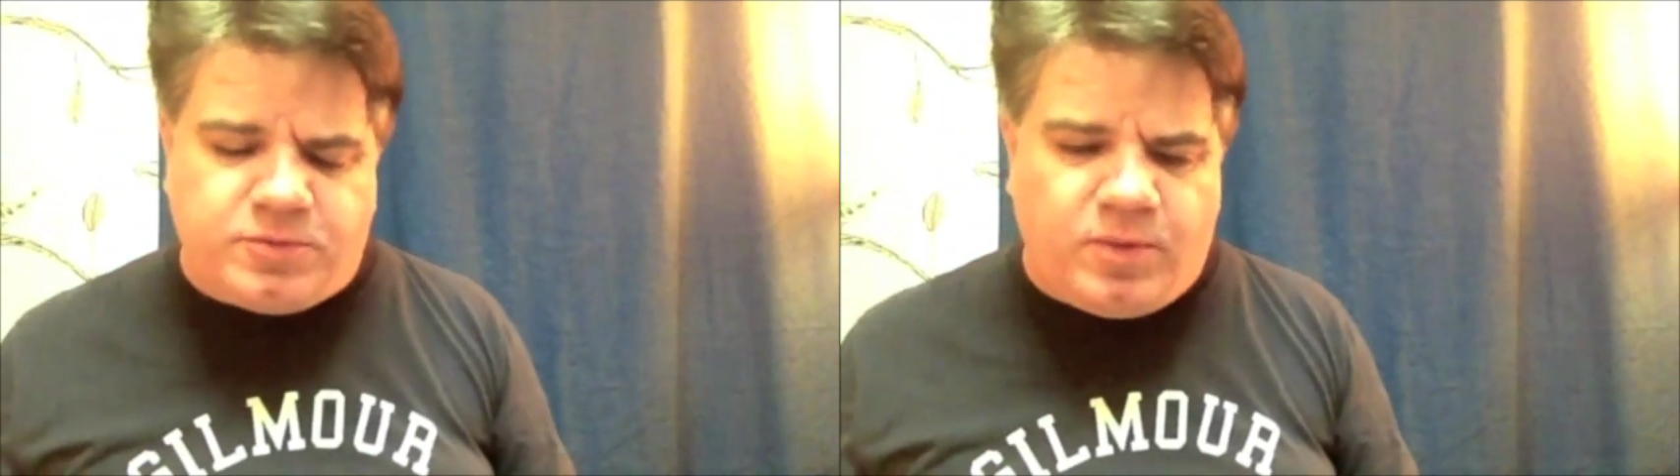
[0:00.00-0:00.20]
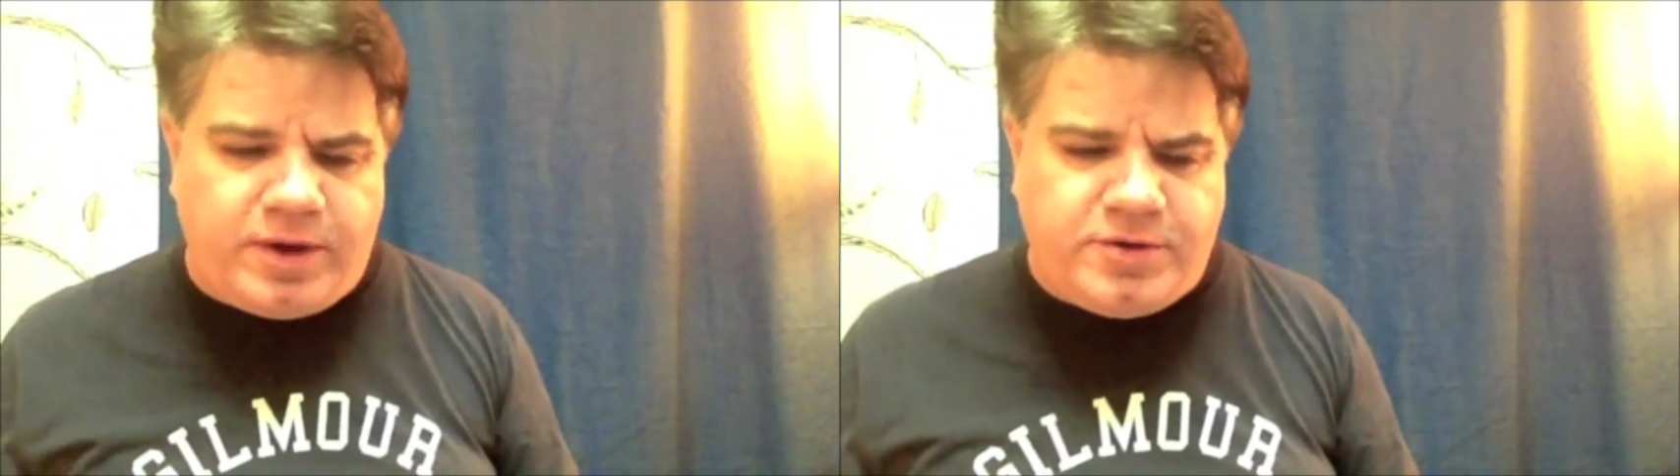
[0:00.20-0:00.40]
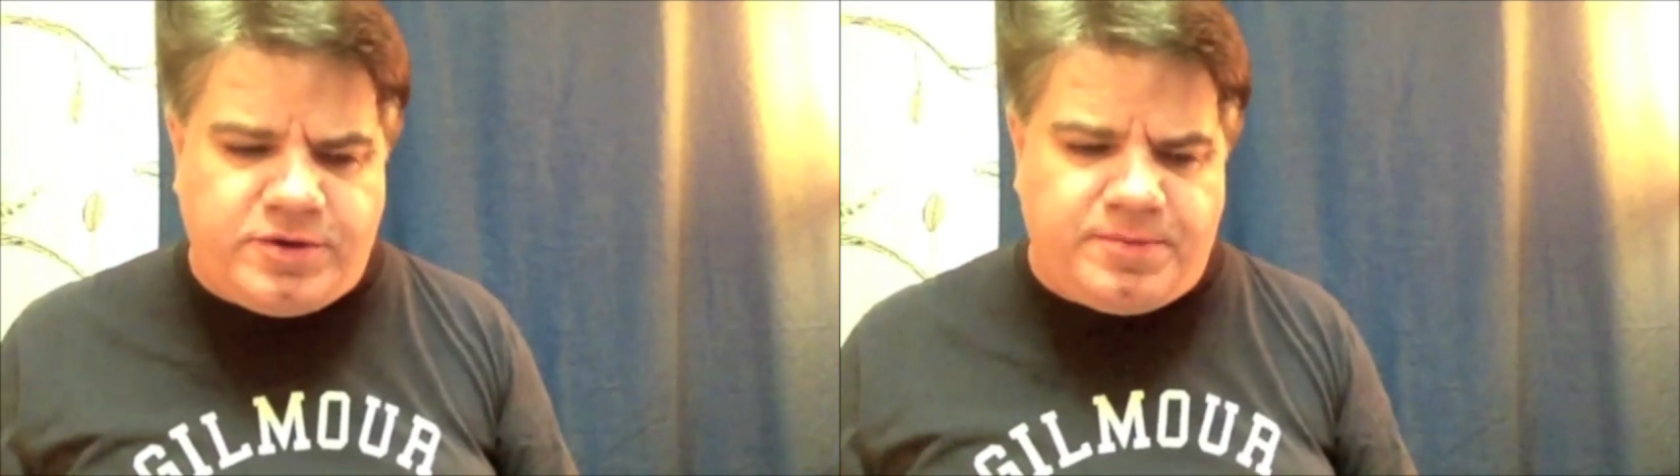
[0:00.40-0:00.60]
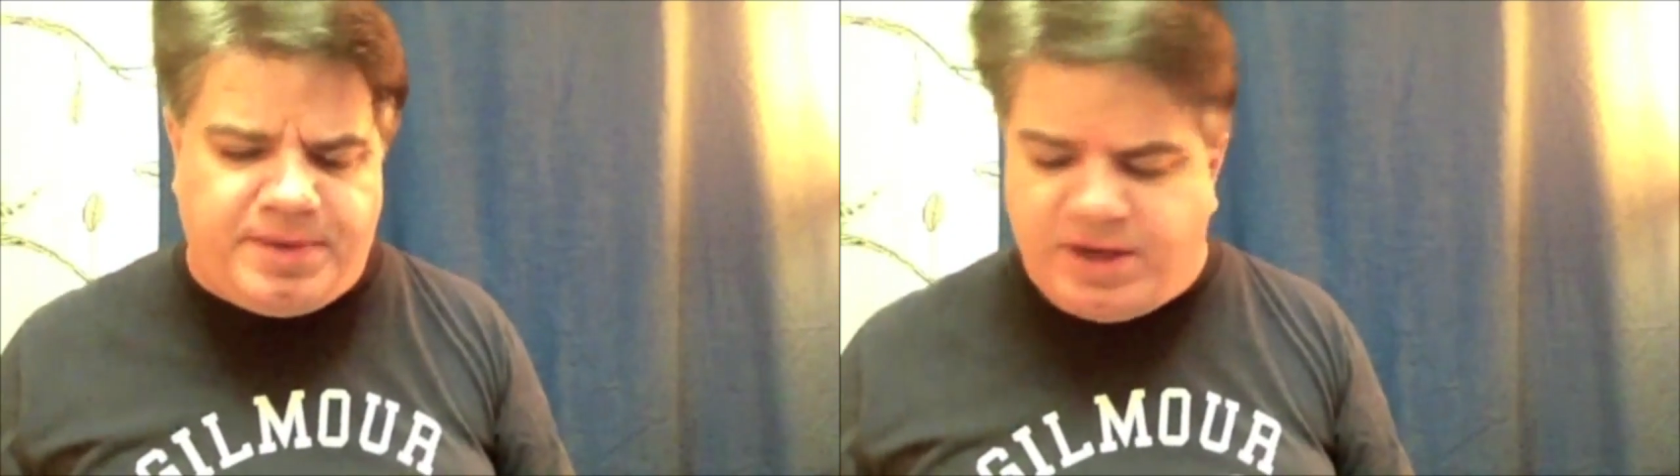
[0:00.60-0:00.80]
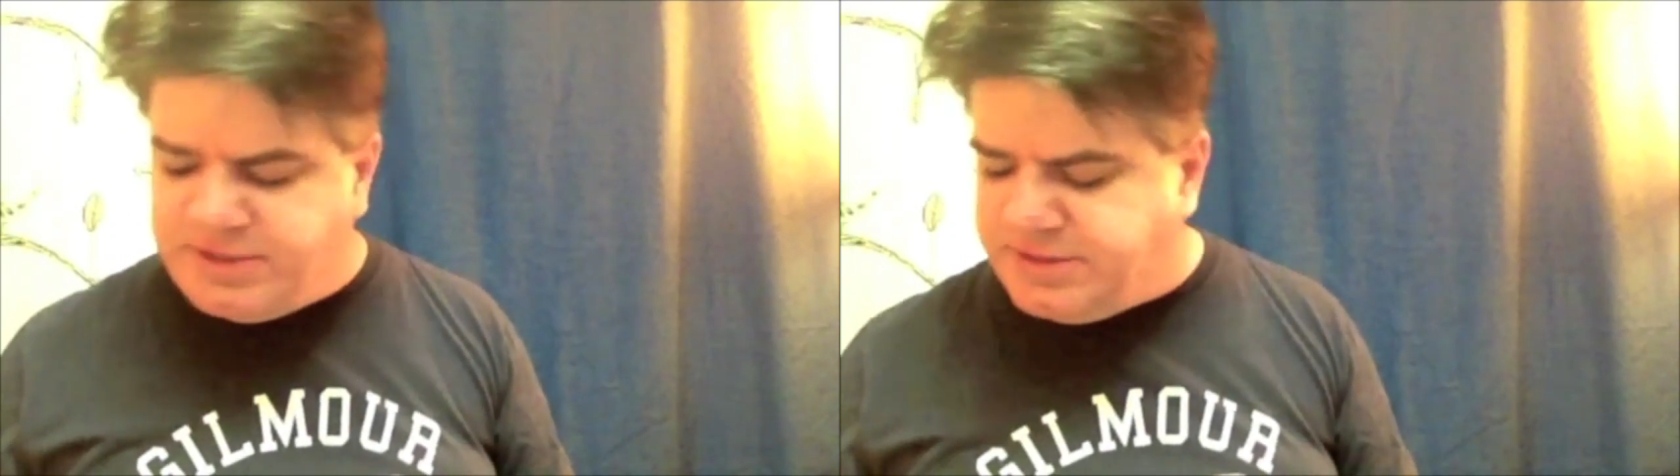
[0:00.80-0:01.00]
will want to do it
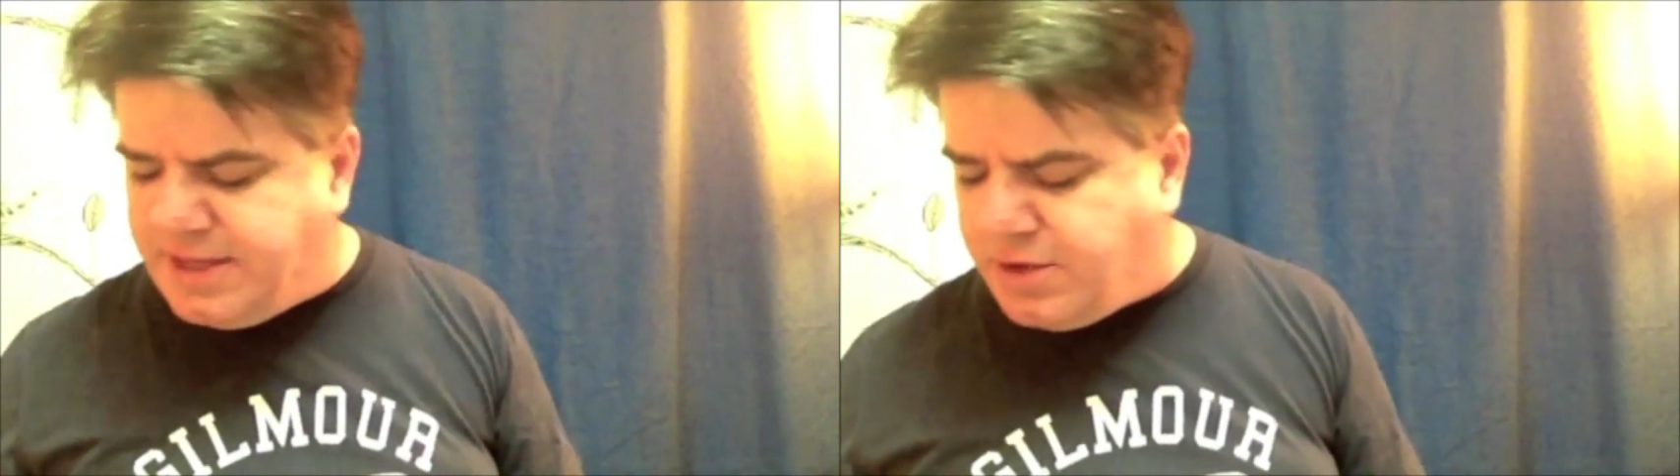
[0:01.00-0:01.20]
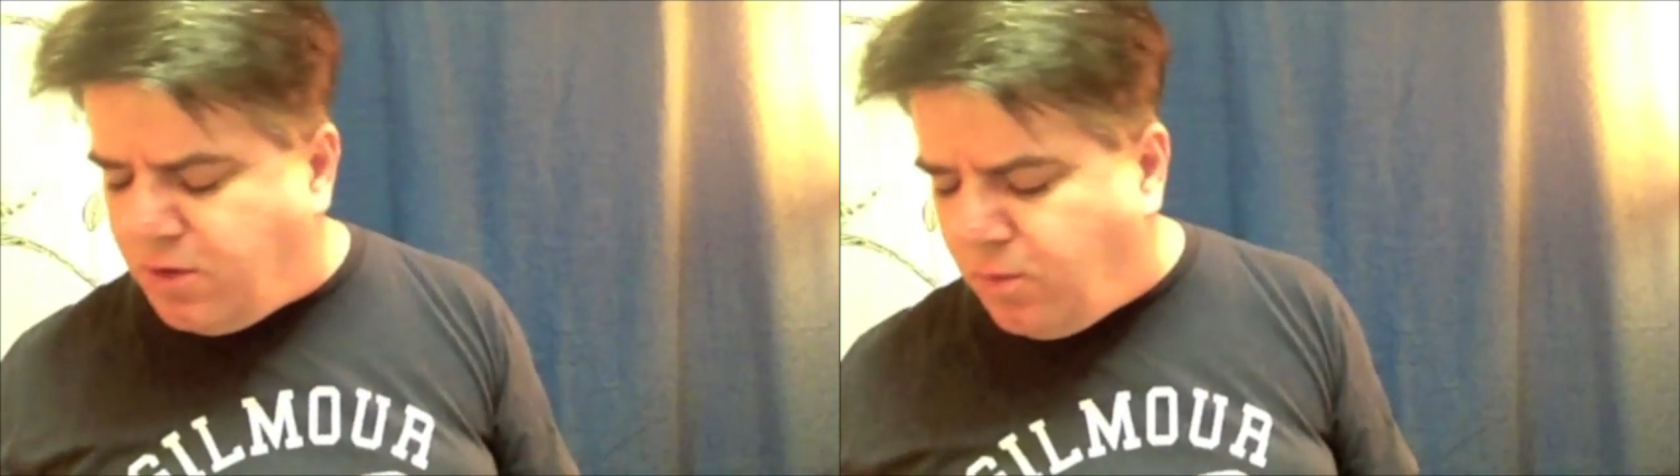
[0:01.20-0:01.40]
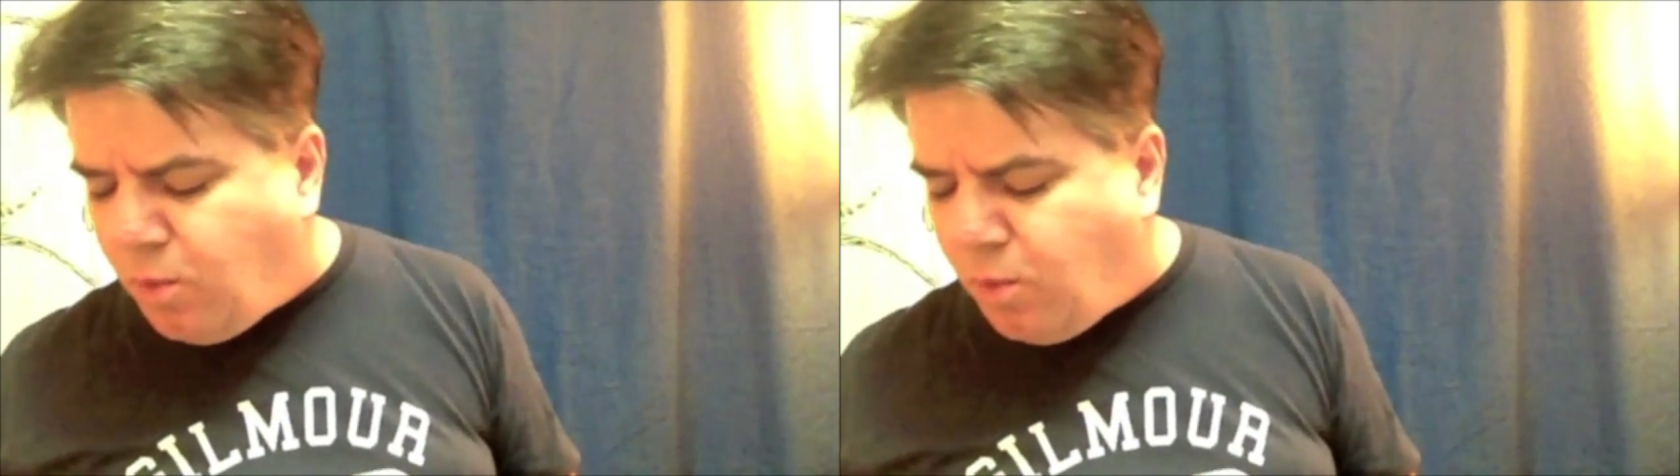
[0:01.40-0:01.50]
because they don't